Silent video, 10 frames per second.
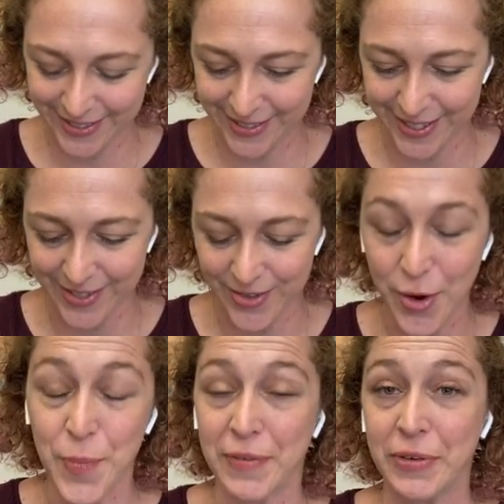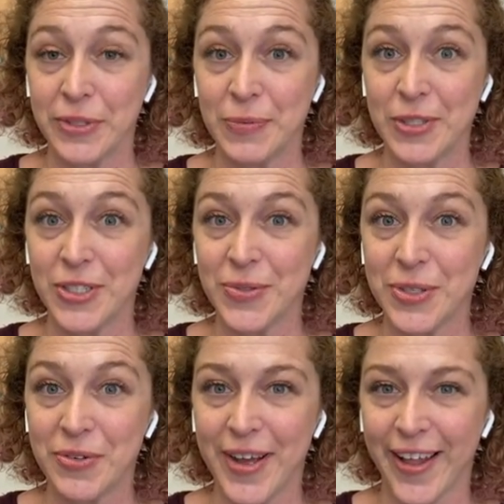So, hope everyone's been
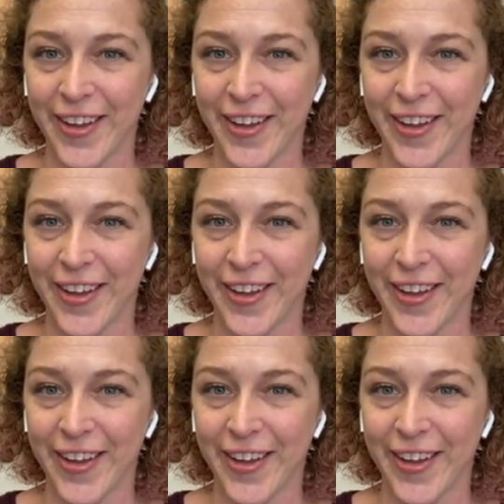doing well out